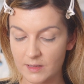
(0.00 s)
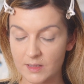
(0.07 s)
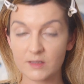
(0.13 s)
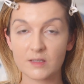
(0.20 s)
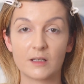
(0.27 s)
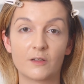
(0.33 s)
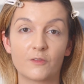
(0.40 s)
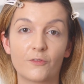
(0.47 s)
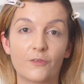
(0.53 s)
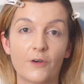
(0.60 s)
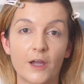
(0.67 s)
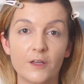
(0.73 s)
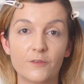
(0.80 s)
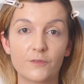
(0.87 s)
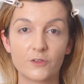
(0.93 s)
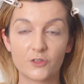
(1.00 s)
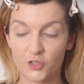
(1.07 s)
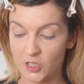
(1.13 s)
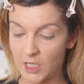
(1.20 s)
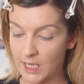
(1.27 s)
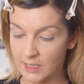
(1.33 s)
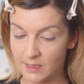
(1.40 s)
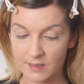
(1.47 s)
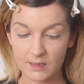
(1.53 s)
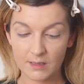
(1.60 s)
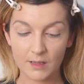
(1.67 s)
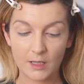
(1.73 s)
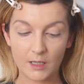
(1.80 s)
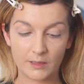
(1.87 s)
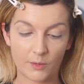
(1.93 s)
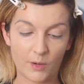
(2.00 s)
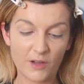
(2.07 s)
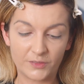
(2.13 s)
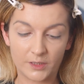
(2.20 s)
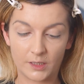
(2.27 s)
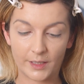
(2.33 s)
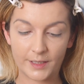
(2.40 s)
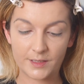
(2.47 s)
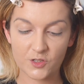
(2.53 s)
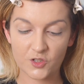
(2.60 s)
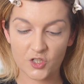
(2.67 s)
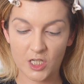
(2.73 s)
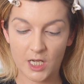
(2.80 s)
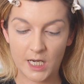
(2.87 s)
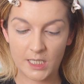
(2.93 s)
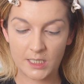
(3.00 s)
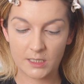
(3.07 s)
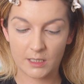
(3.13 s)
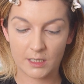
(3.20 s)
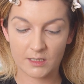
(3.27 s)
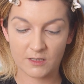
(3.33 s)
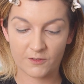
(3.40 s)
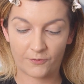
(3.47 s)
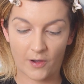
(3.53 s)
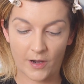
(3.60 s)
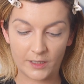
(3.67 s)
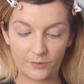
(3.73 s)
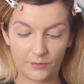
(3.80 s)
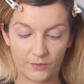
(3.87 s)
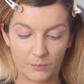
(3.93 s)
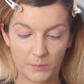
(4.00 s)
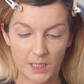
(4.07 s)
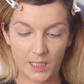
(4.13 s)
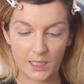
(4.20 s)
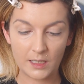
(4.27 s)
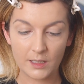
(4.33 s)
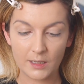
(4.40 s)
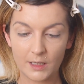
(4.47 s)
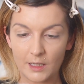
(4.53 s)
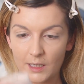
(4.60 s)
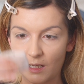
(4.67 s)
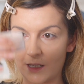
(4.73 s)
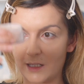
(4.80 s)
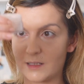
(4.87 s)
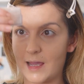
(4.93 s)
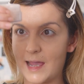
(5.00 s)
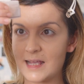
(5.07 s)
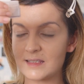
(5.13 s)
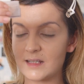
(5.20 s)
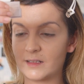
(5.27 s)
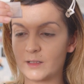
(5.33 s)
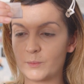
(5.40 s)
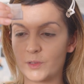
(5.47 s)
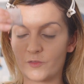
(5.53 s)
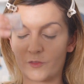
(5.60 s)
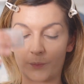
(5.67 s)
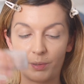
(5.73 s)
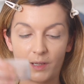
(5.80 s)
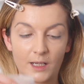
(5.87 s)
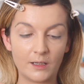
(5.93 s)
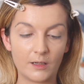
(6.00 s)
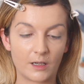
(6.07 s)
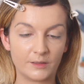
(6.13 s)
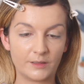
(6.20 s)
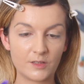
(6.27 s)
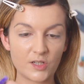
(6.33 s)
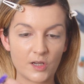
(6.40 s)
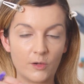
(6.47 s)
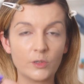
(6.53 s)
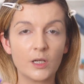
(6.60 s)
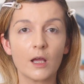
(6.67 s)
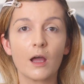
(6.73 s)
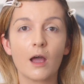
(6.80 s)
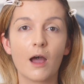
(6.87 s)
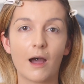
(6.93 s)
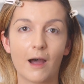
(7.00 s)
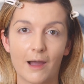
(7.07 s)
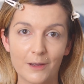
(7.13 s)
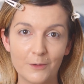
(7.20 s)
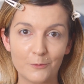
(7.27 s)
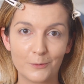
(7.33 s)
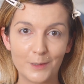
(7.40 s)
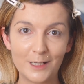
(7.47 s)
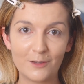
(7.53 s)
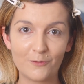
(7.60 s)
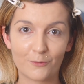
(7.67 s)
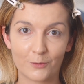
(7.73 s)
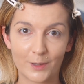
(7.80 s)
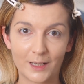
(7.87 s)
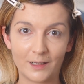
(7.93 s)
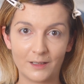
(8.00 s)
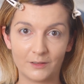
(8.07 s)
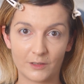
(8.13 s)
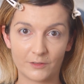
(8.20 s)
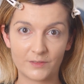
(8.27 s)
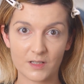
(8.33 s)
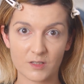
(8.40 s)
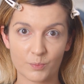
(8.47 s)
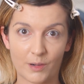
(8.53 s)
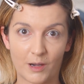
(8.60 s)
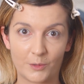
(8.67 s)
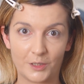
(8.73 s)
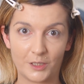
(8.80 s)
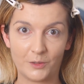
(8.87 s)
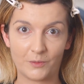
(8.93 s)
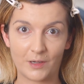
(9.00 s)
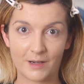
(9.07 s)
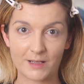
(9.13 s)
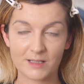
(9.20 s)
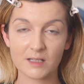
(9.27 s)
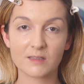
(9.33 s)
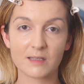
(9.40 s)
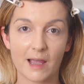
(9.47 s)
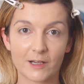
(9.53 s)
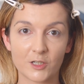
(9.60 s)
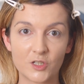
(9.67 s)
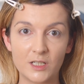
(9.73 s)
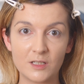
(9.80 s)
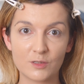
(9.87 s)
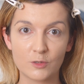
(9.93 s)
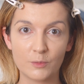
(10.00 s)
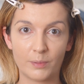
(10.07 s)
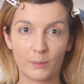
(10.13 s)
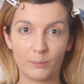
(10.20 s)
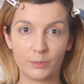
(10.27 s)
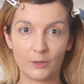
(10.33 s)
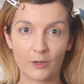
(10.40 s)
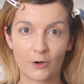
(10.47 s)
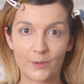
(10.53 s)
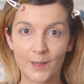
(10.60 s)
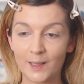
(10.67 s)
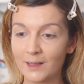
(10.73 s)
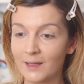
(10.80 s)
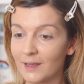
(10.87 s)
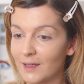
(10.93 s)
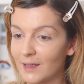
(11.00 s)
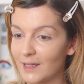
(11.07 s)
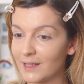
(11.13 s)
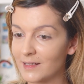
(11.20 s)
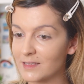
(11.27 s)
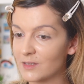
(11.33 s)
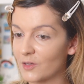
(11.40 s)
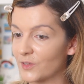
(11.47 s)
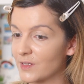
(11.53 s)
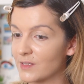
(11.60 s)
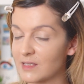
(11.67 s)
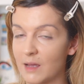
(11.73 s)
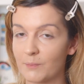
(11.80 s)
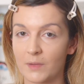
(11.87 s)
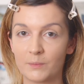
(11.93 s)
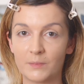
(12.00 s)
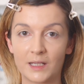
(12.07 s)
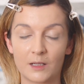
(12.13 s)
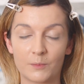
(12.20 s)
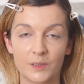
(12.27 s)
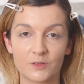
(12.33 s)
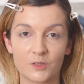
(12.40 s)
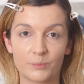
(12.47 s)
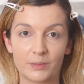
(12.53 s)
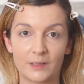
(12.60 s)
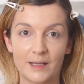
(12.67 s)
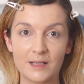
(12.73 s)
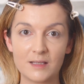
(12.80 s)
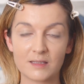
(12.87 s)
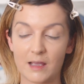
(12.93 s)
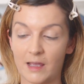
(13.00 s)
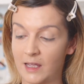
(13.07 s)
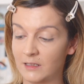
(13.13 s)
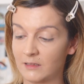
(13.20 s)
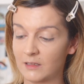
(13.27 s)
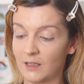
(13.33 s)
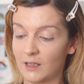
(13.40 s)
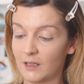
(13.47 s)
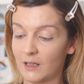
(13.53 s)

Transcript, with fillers: this in five shades. Now I have the lightest shade. It's fine for me. It has a little bit of a pink undertone. I really freaking love this powder, you guys. It's actually super blurring. It's gonna set my makeup into place. And